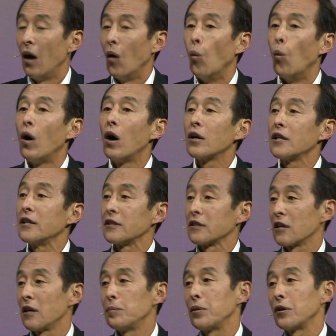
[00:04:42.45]
One is a
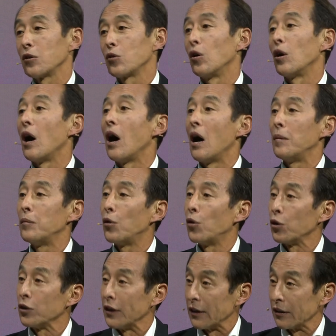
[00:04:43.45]
company called Arm
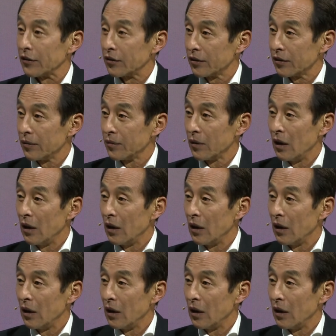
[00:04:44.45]
Holdings,